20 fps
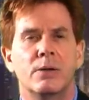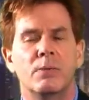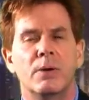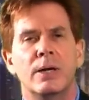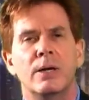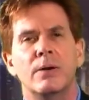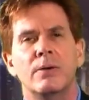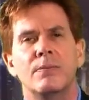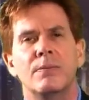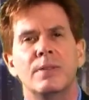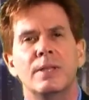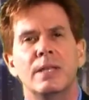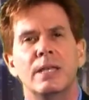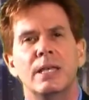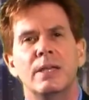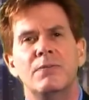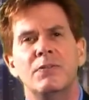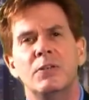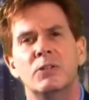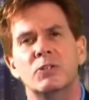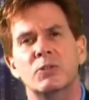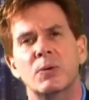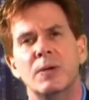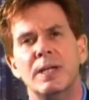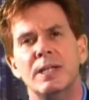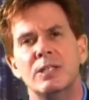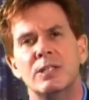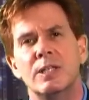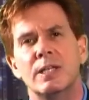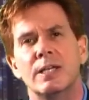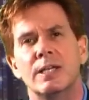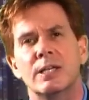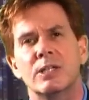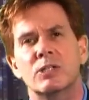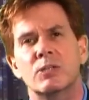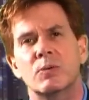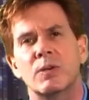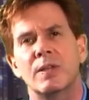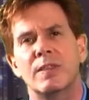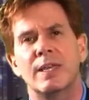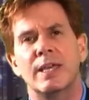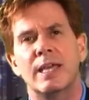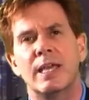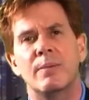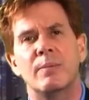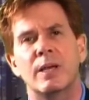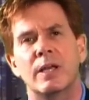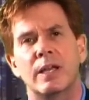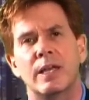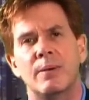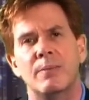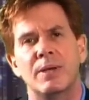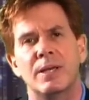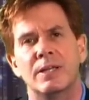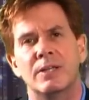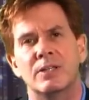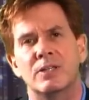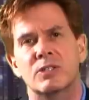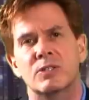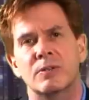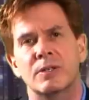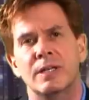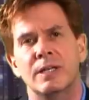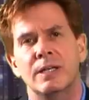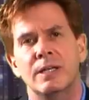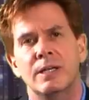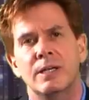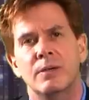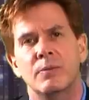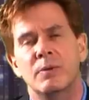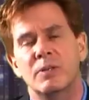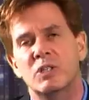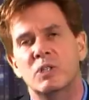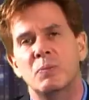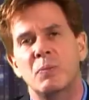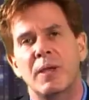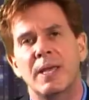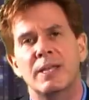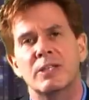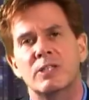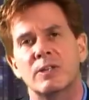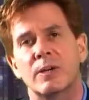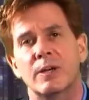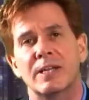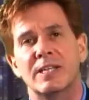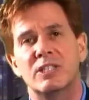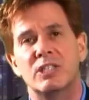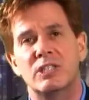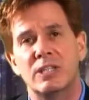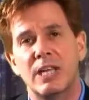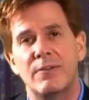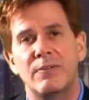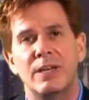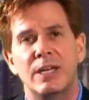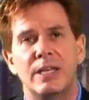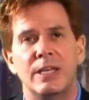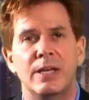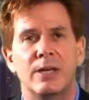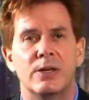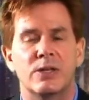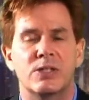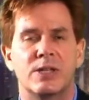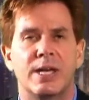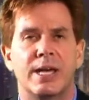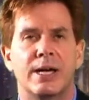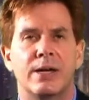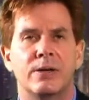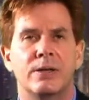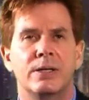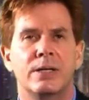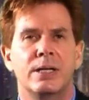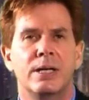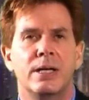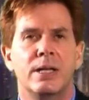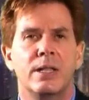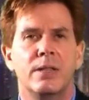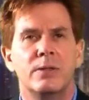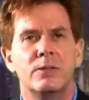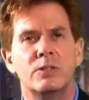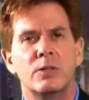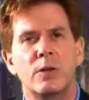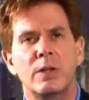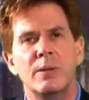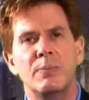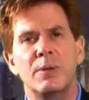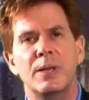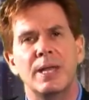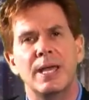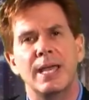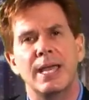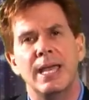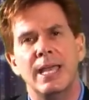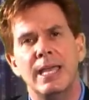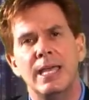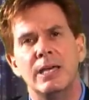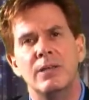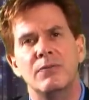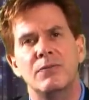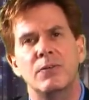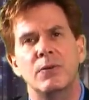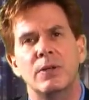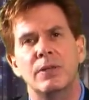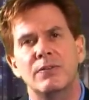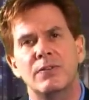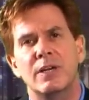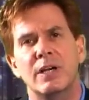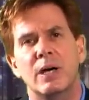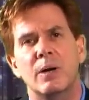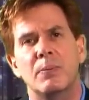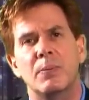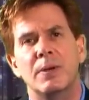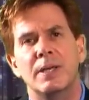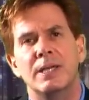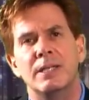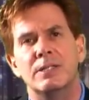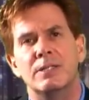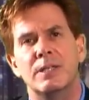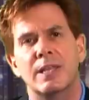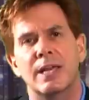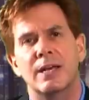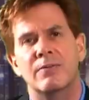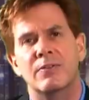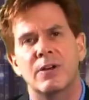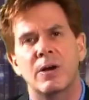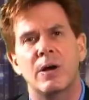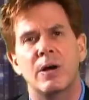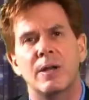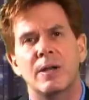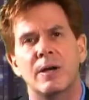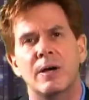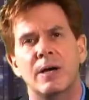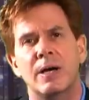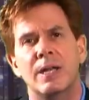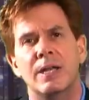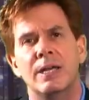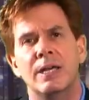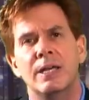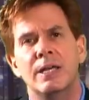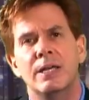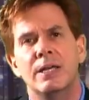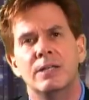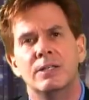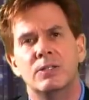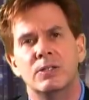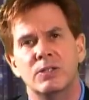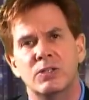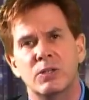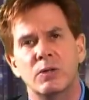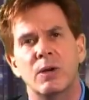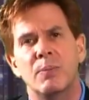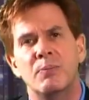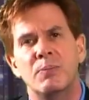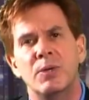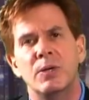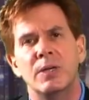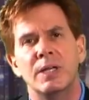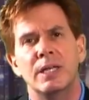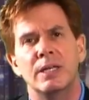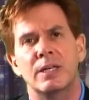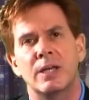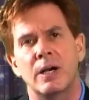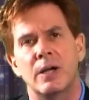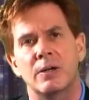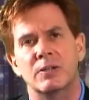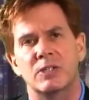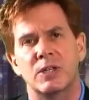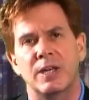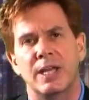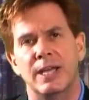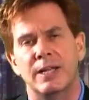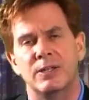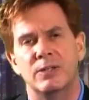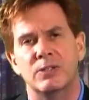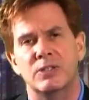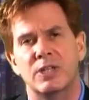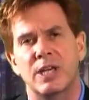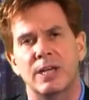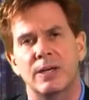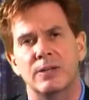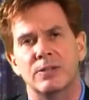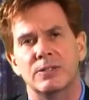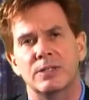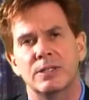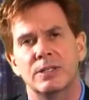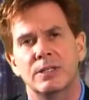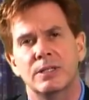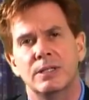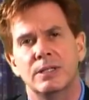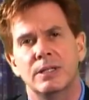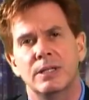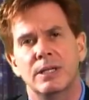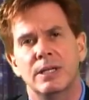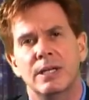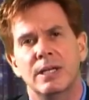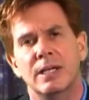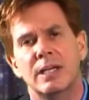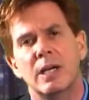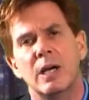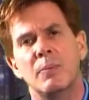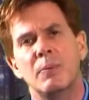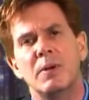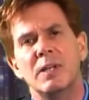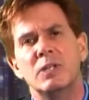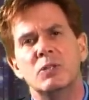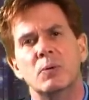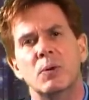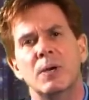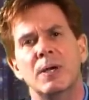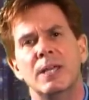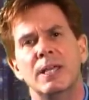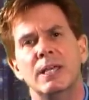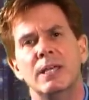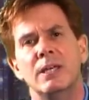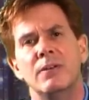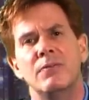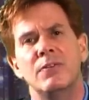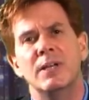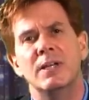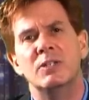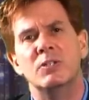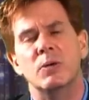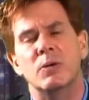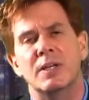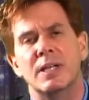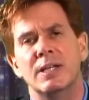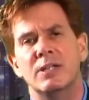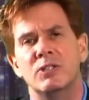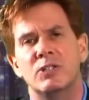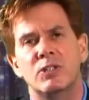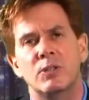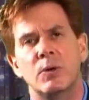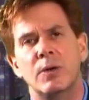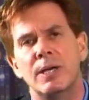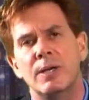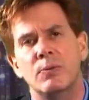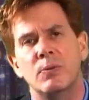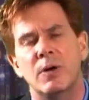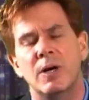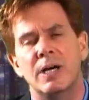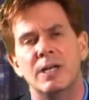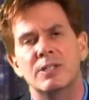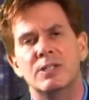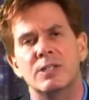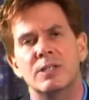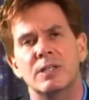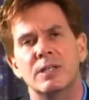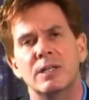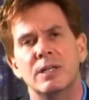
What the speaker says: Well, if you trace the history of the MLM industry, which spans nearly 70 years now, there's only been a handful of companies that have gone on to do $1 billion in annual sales. Companies where an individual can join once,